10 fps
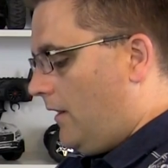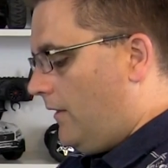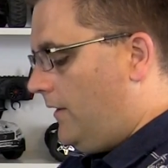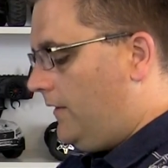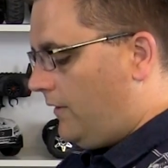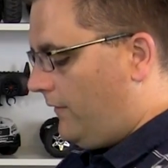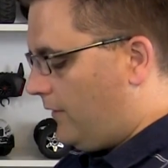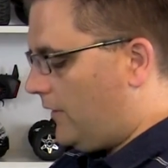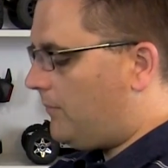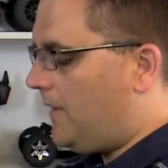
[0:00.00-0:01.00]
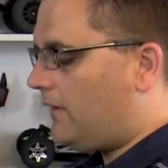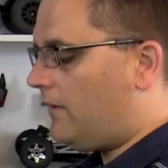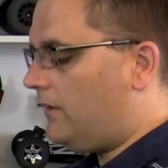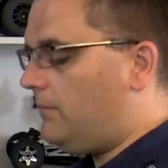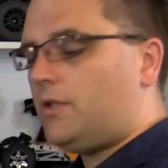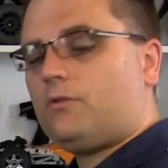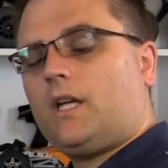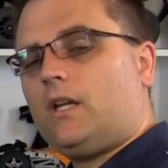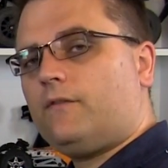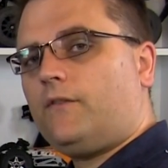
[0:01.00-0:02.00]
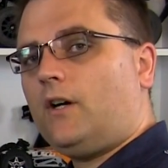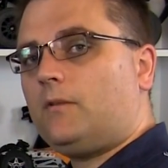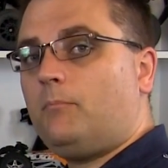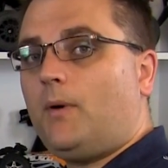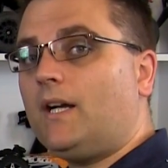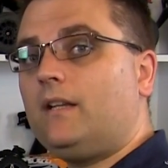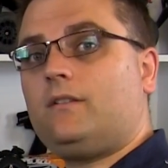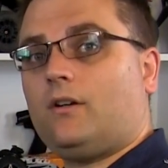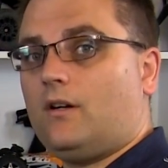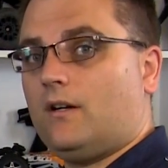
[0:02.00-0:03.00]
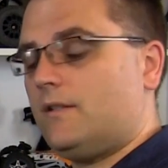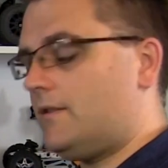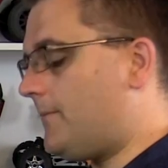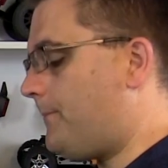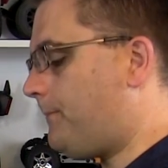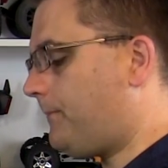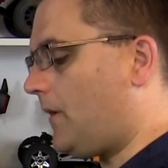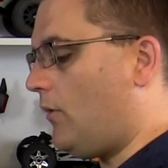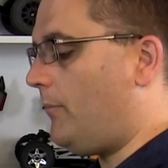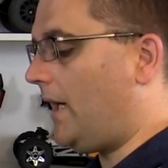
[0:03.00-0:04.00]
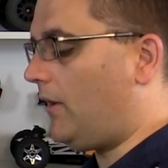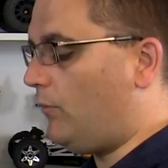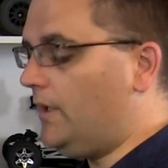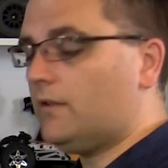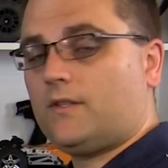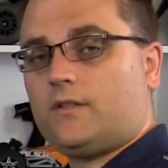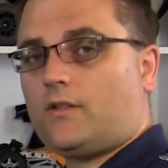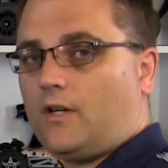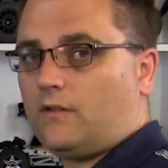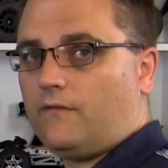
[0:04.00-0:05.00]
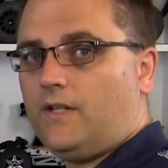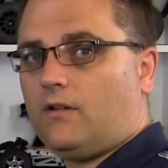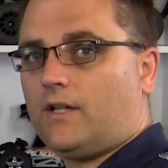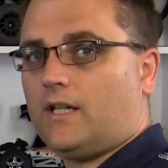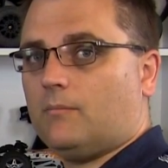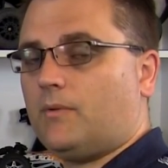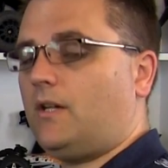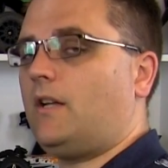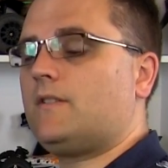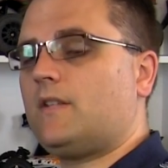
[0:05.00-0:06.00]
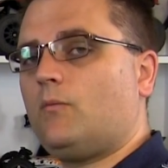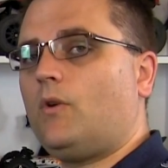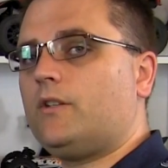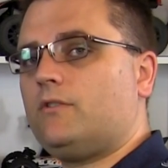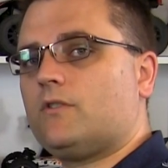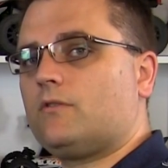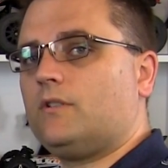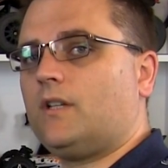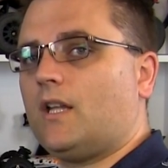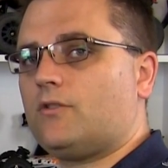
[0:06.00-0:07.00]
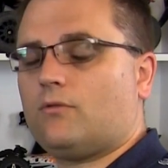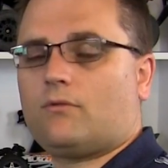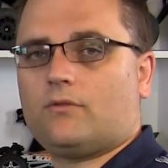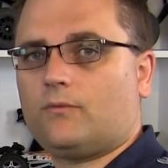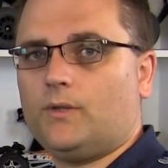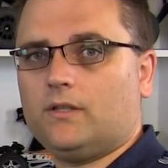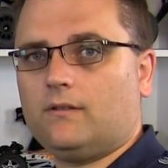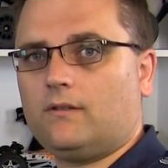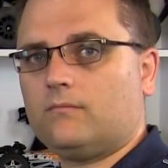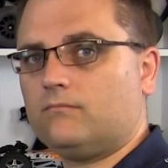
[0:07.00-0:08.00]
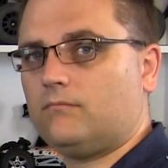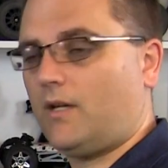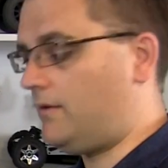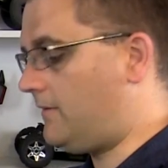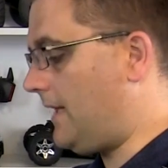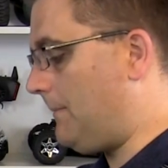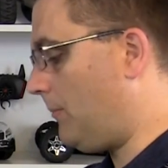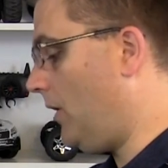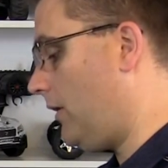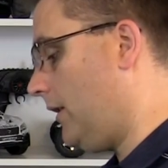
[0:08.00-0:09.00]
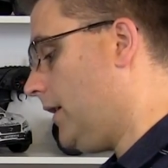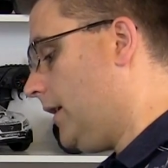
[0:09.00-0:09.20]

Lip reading: This of course makes it a little bit tricky to find buggy tires or buggy wheels that's going to fit on here, but I don't see why you just couldn't get short course wheels and slap them on.